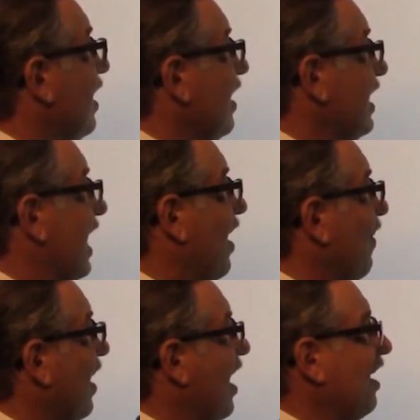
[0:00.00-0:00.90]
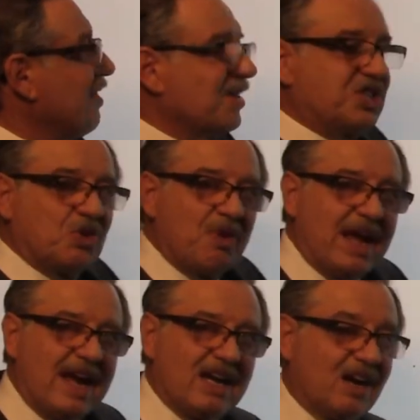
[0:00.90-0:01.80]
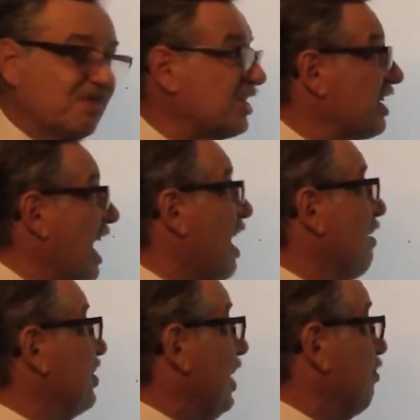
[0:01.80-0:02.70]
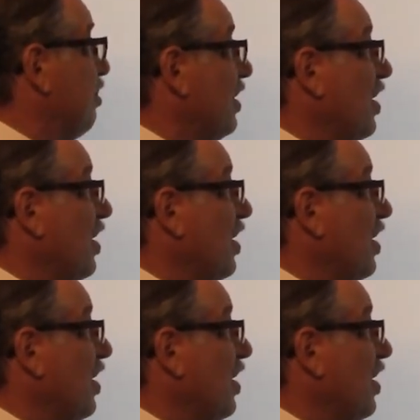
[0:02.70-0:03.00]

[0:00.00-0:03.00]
Now, under the charade of scholarship,